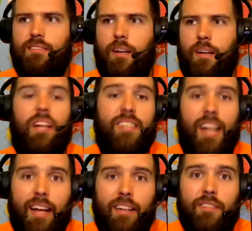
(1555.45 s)
I'm not
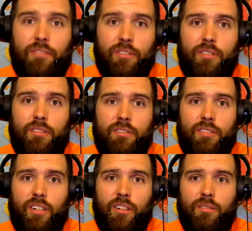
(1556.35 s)
dying for,
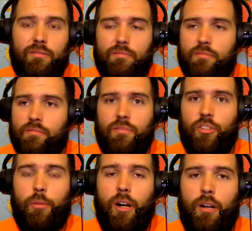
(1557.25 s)
you know,
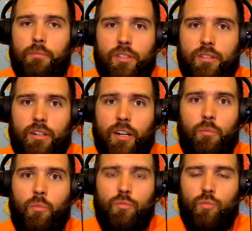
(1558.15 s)
your mom to
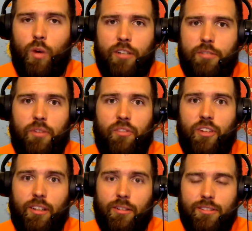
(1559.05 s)
come watch my
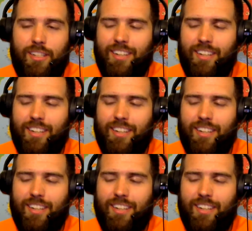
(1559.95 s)
videos.